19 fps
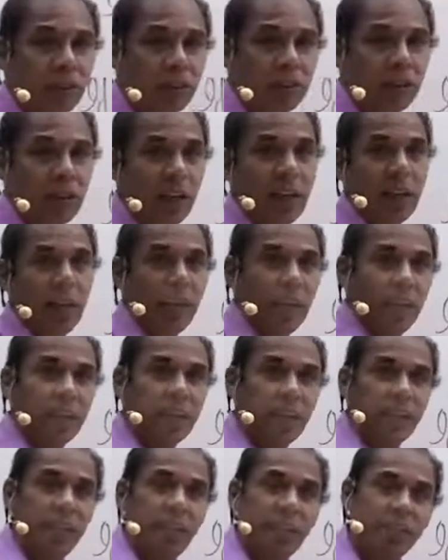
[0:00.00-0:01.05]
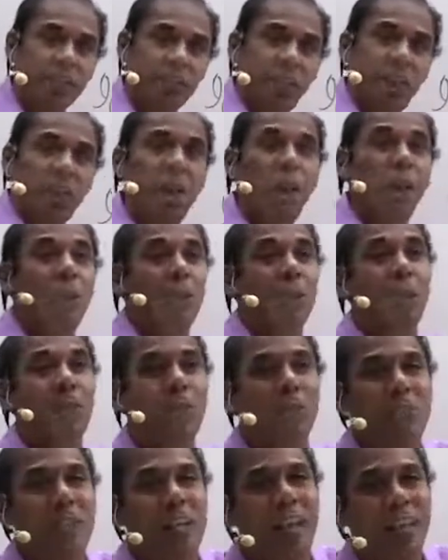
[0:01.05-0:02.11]
tense? Adding s or
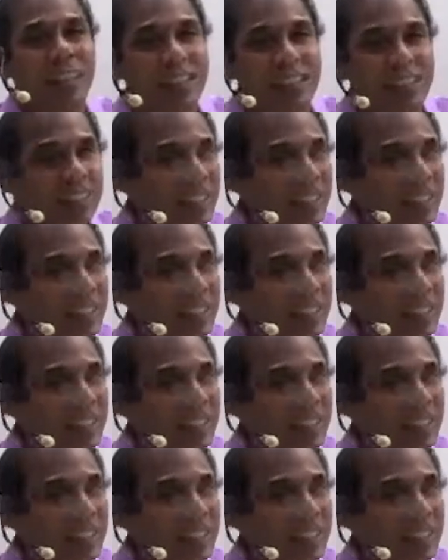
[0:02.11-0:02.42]
not to add